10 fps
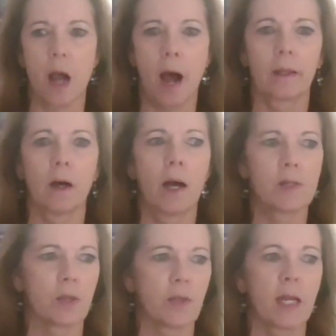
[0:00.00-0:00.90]

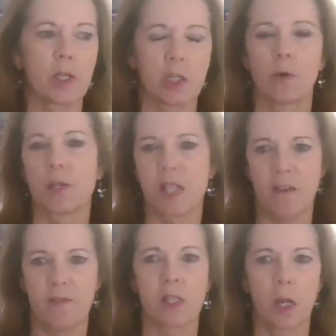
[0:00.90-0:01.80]
guidelines that that is still the
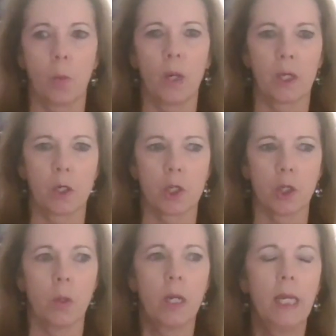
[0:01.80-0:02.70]
safest thing we can
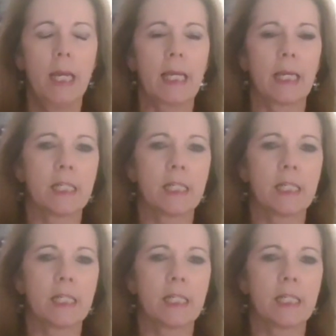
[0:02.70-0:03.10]
do in